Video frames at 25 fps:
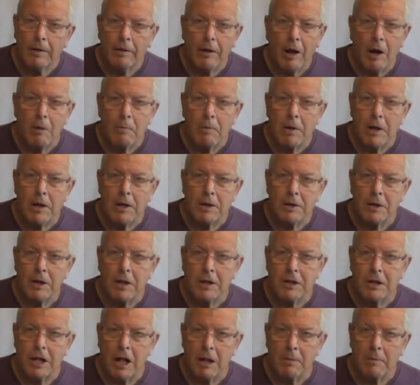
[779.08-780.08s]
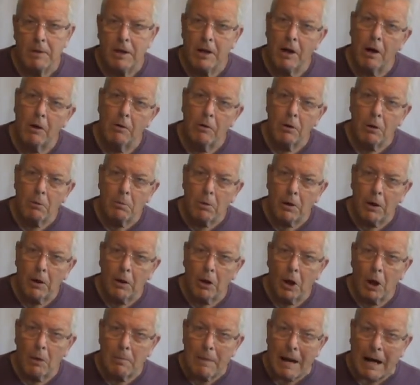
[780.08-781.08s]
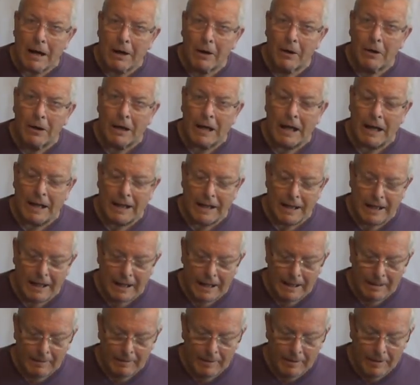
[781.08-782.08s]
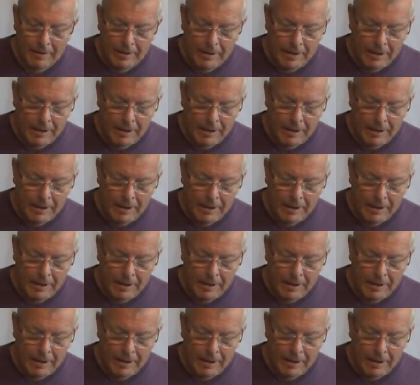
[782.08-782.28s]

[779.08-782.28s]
Nobody is going to tell me, oh, you'll put it all back on in a year.